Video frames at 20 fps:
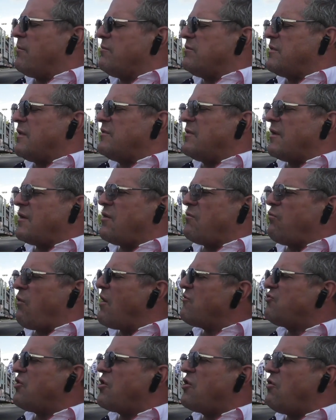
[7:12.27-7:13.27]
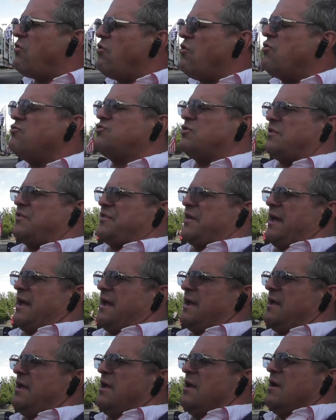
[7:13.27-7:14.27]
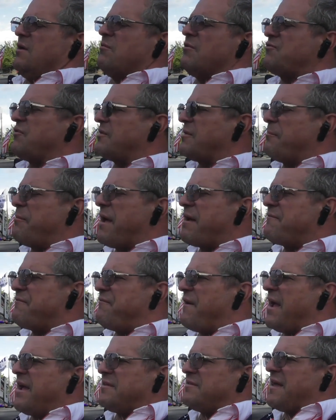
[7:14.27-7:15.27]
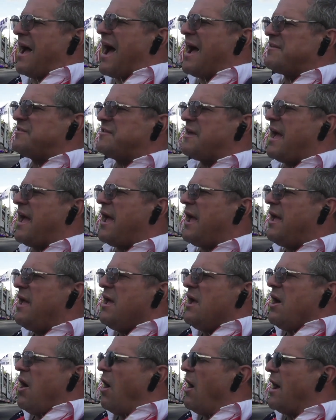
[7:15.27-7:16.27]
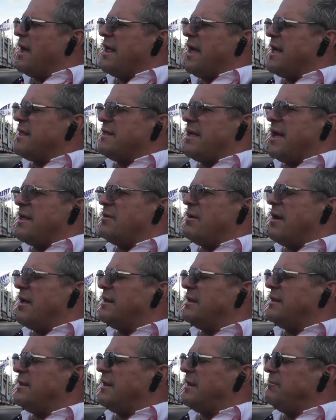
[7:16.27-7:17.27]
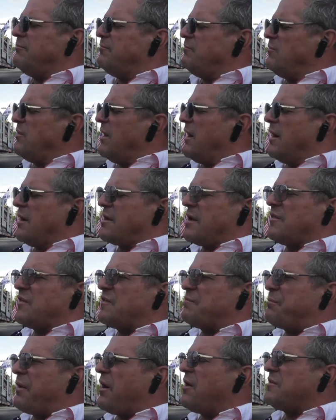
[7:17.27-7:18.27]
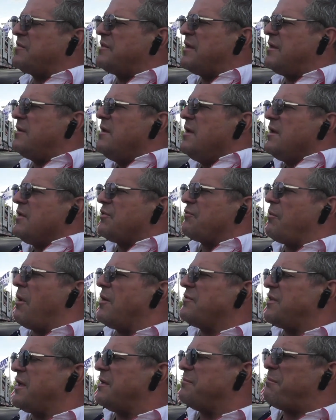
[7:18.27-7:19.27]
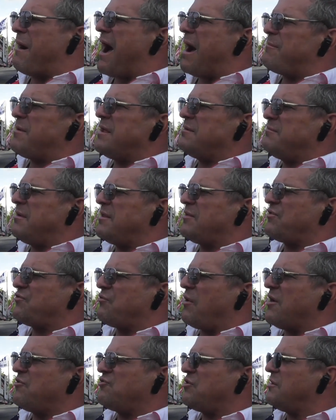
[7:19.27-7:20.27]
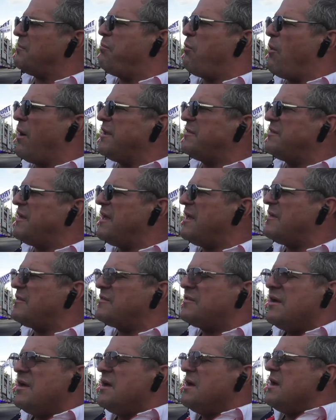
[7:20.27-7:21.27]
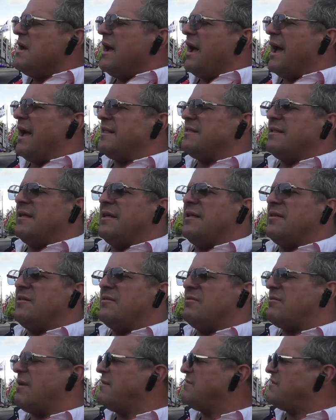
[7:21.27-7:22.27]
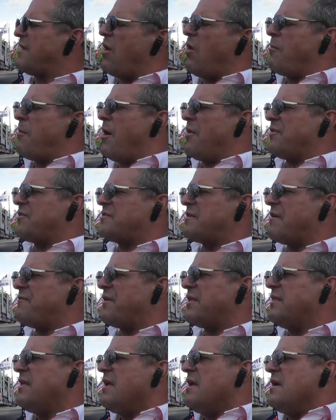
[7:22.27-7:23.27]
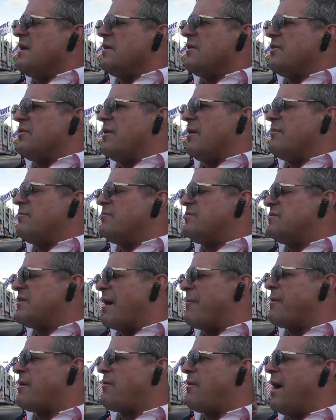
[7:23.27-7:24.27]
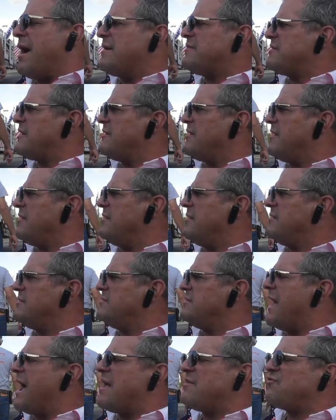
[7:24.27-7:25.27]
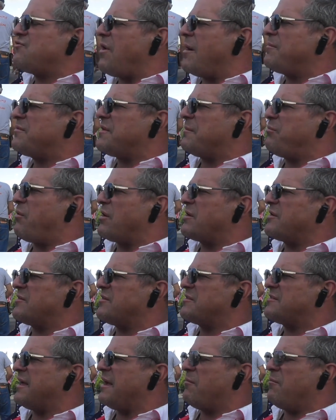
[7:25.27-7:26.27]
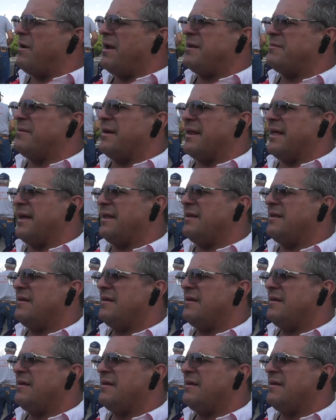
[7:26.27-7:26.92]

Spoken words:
did the Russian collusion thing, which was a big fake dossier and a conspiracy throughout the Obama administration appointees. And they tell them all this stuff, and the Democrats and the non-Trump supporters are saying, wait a minute,